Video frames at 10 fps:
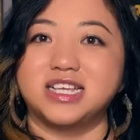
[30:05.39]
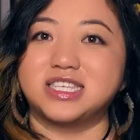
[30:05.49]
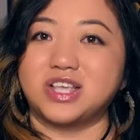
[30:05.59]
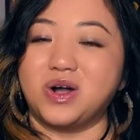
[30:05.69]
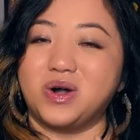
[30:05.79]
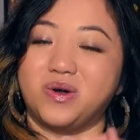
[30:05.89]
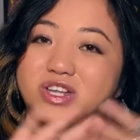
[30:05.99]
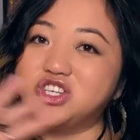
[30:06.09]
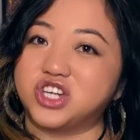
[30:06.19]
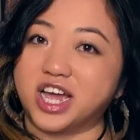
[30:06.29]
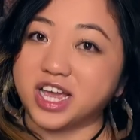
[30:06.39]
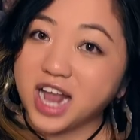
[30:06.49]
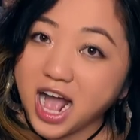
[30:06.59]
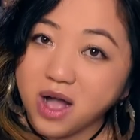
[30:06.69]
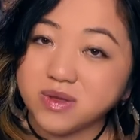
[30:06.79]
So check it
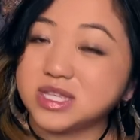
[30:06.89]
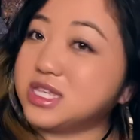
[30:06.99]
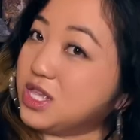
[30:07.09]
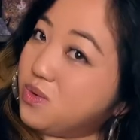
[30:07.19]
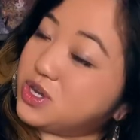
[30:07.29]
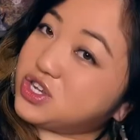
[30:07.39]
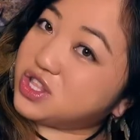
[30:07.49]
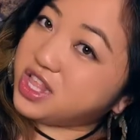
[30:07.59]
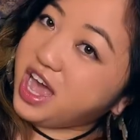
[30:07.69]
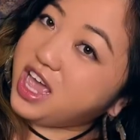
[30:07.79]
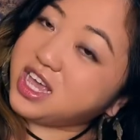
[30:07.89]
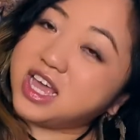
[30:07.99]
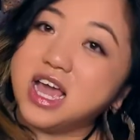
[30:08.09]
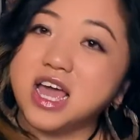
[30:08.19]
out, see what you like,